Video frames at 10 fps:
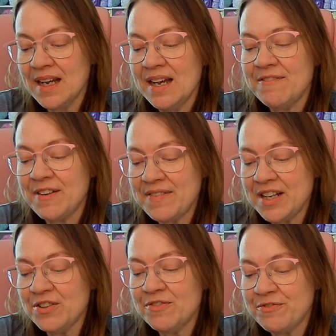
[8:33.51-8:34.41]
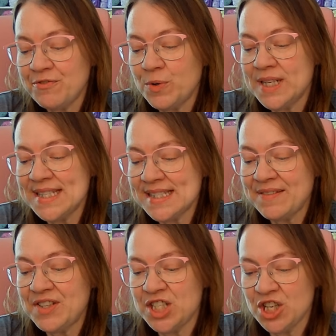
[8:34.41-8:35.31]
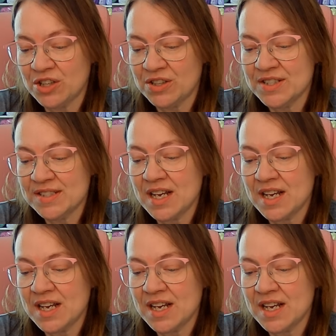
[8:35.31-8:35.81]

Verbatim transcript: 547 yards,